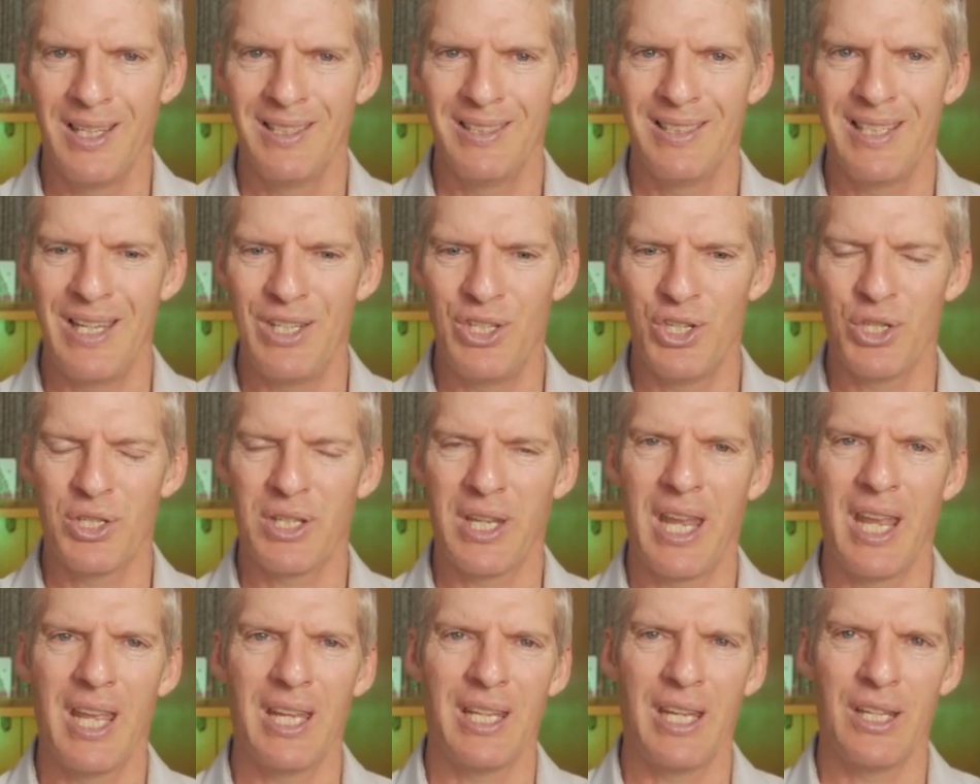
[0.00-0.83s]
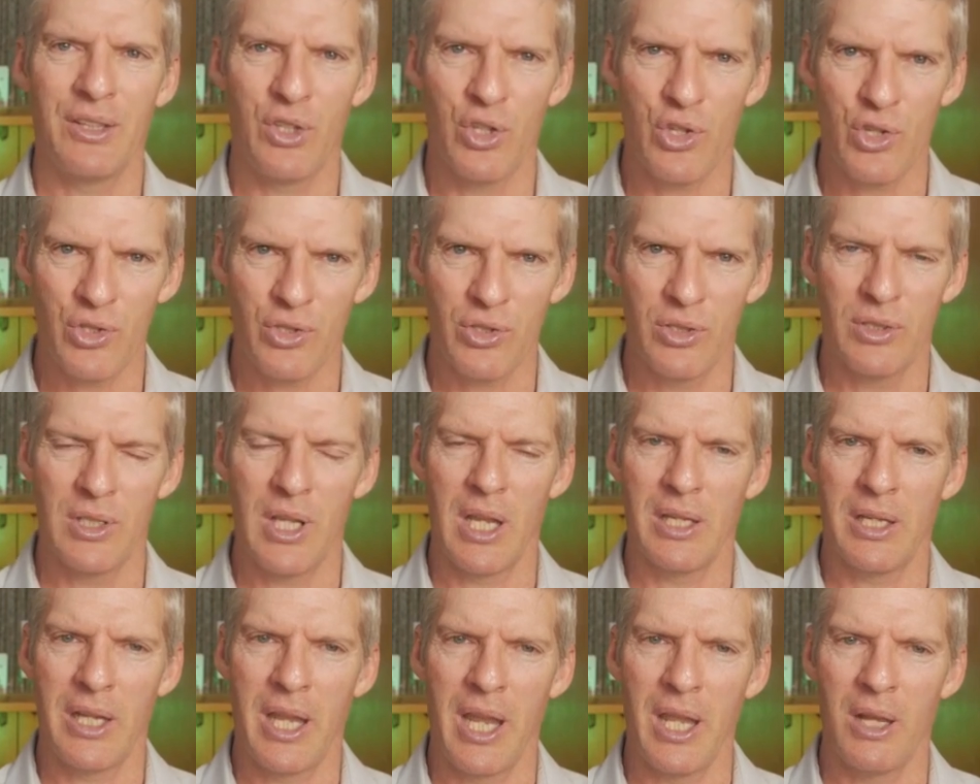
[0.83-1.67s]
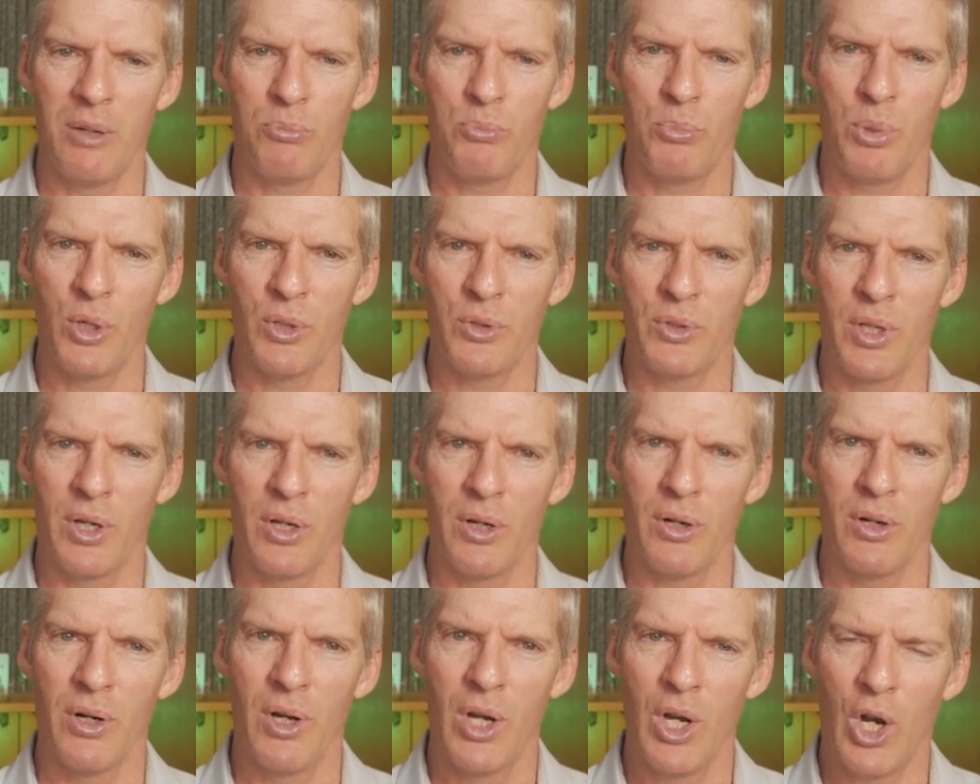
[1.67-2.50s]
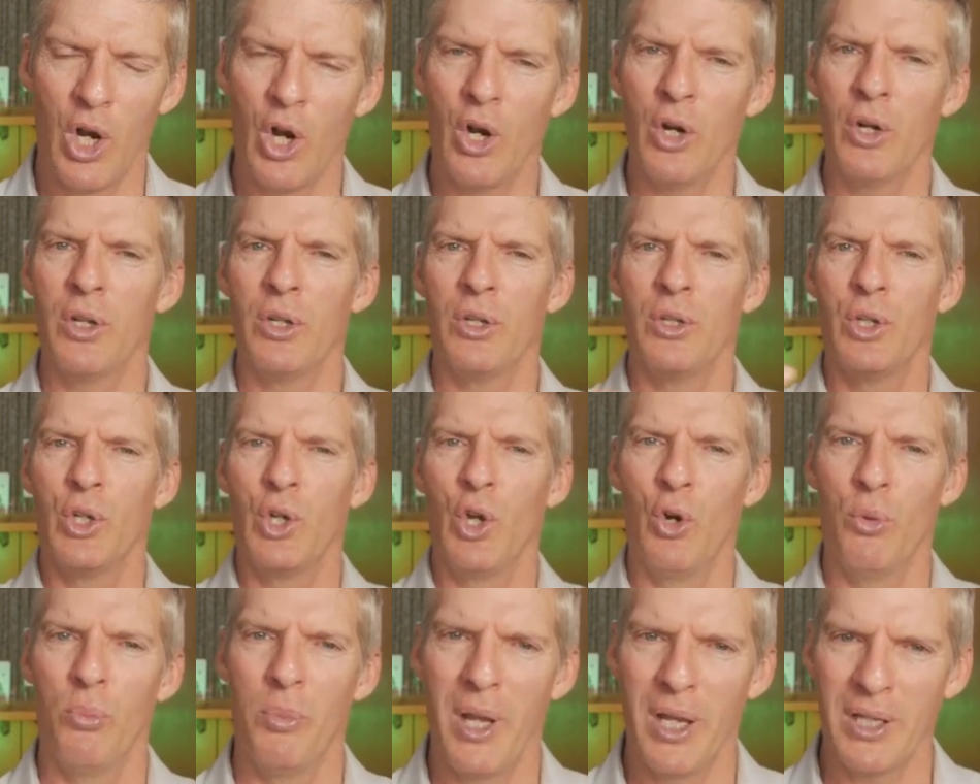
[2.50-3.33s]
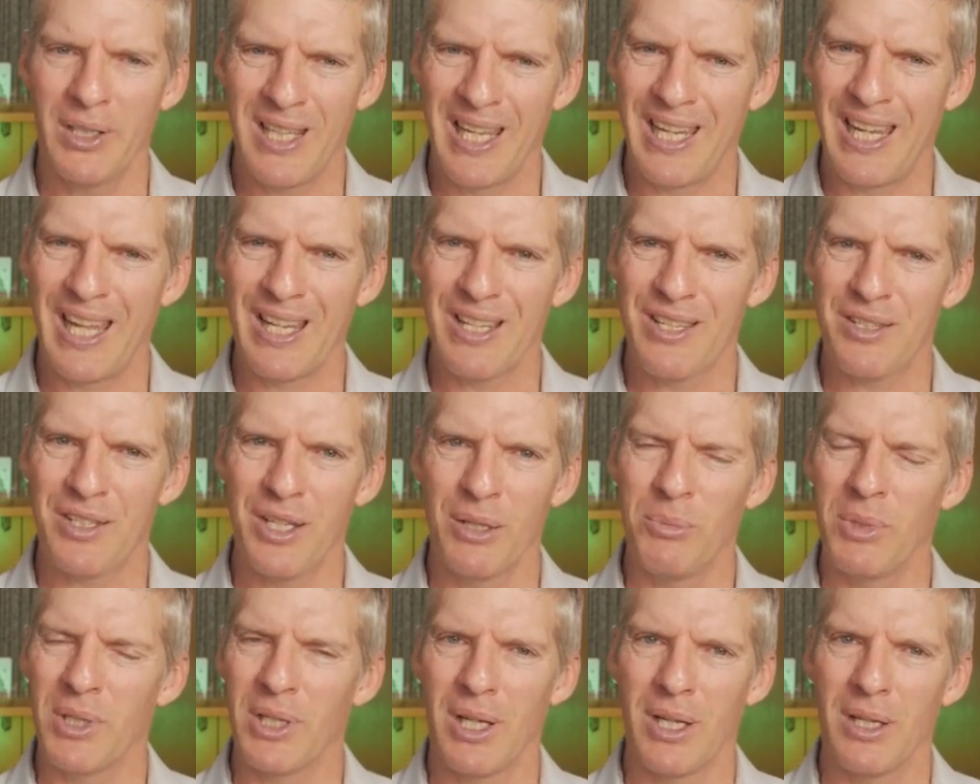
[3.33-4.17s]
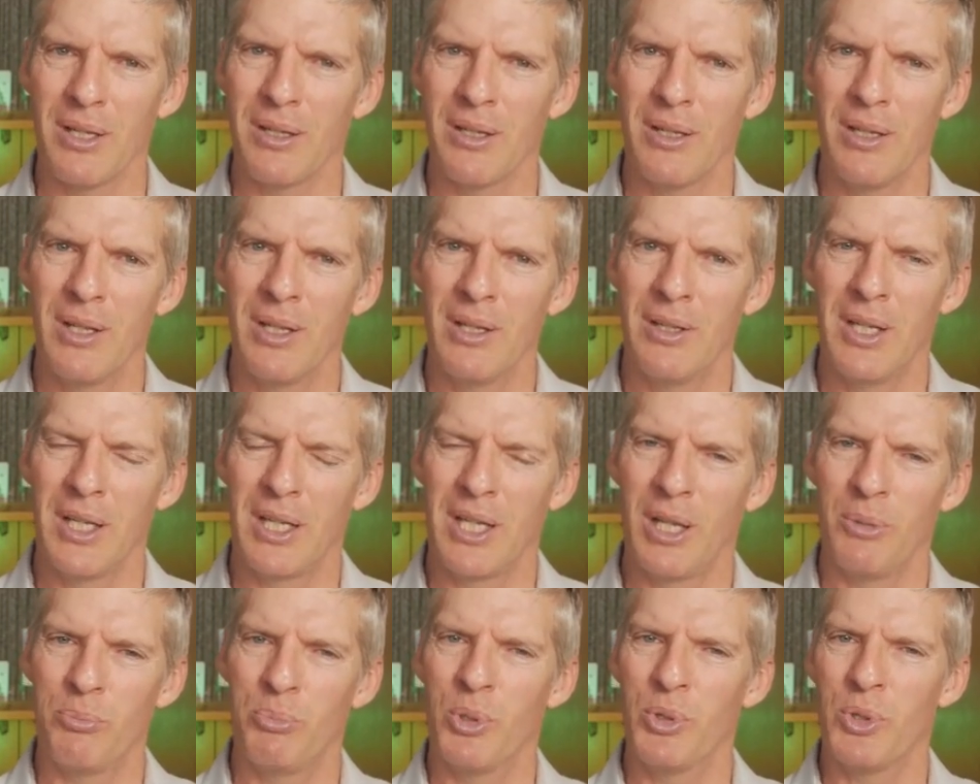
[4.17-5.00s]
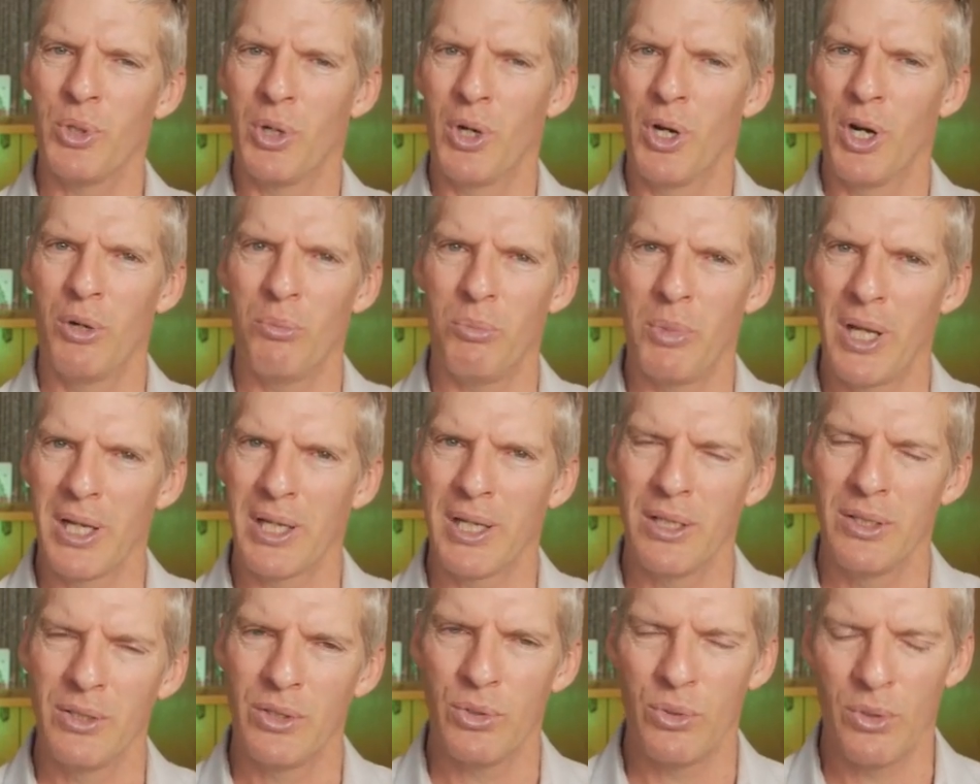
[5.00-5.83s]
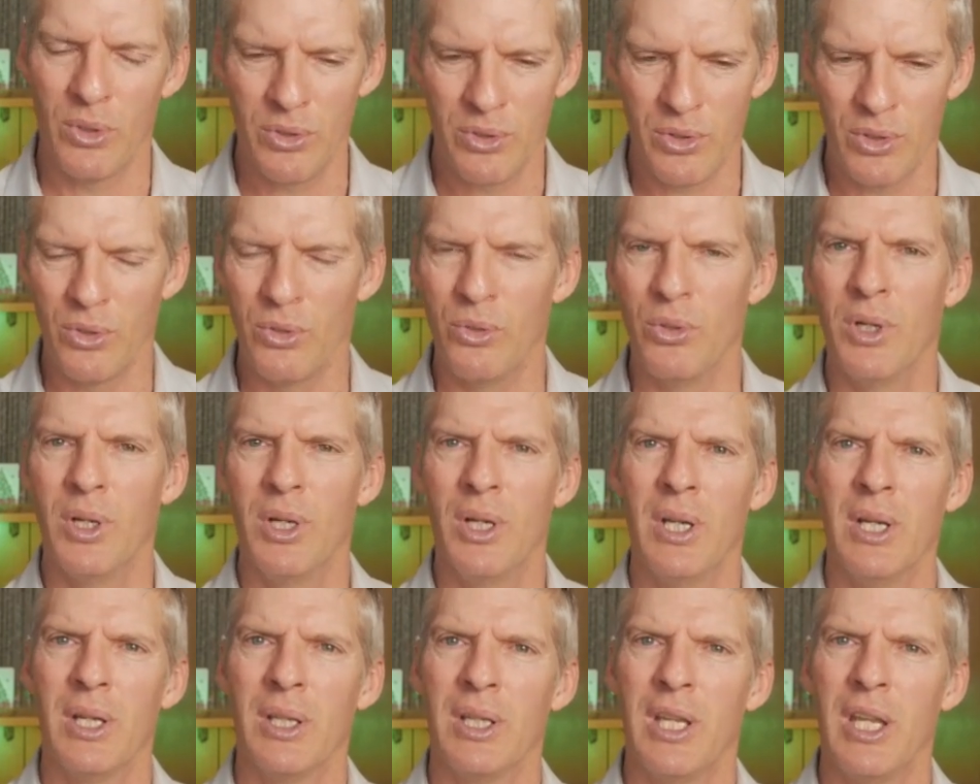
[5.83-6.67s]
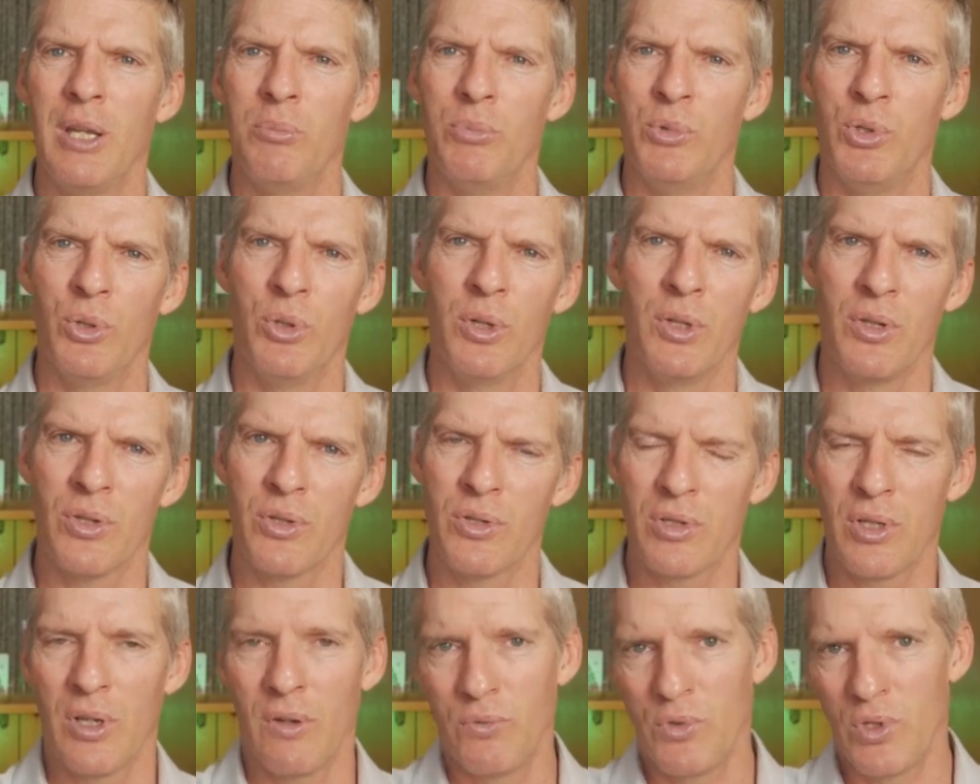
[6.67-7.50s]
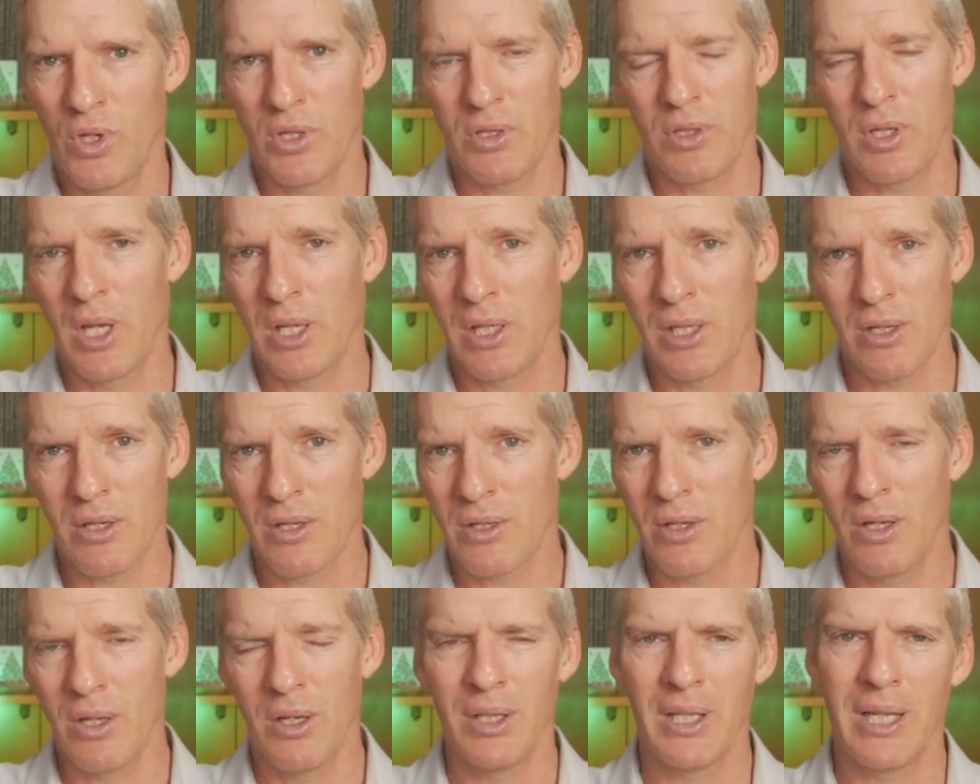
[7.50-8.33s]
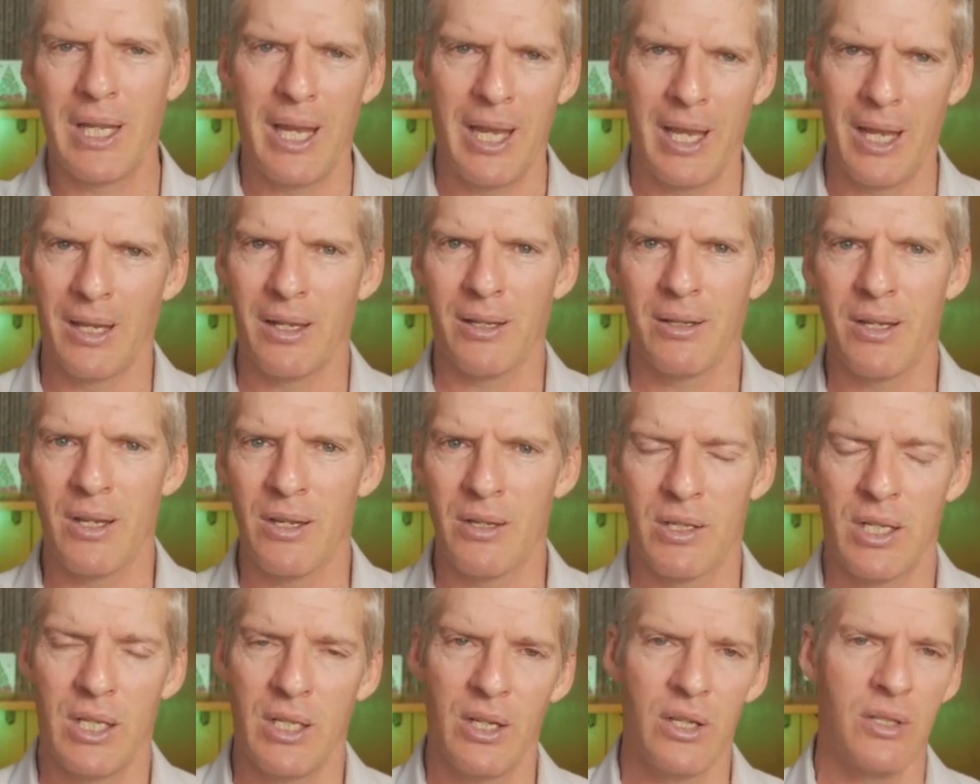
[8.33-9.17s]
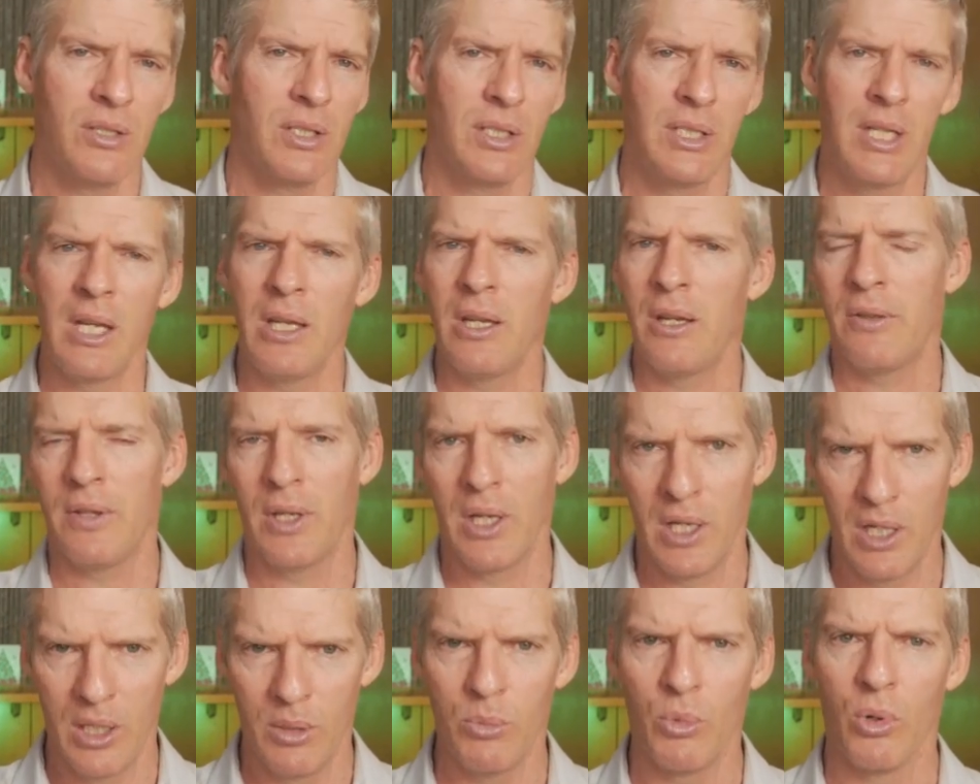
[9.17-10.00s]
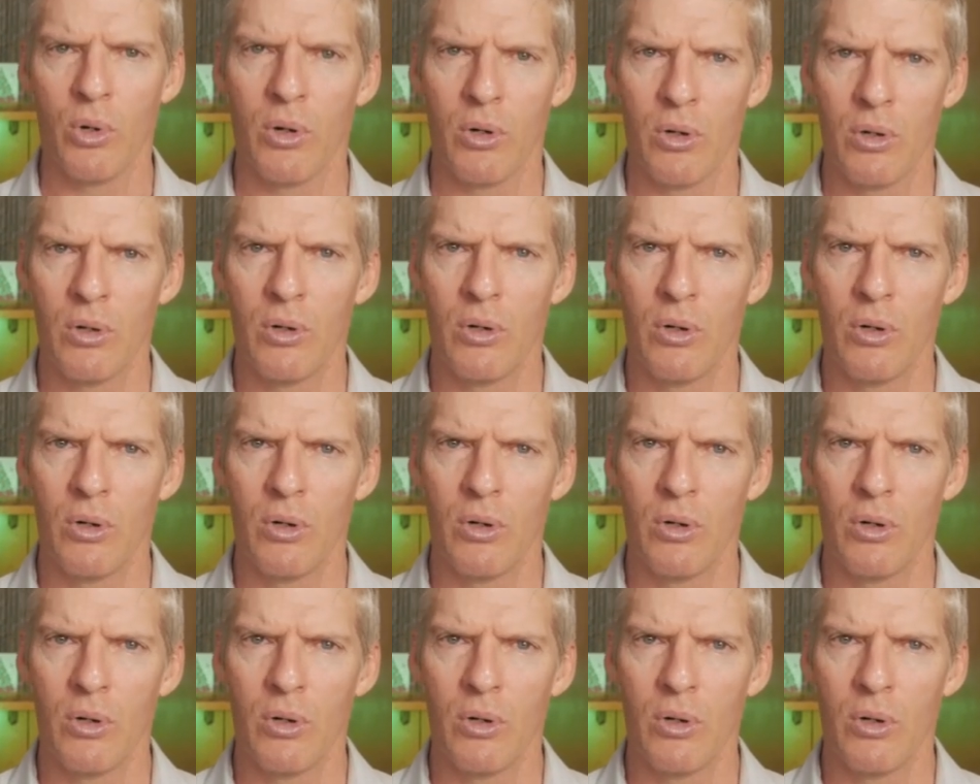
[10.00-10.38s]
They just can't they can't put their heart in to go back. They can't stomach it. They can't put their heart back into it to keep doing the stuff, just like his son can't, because he doesn't get anything anymore.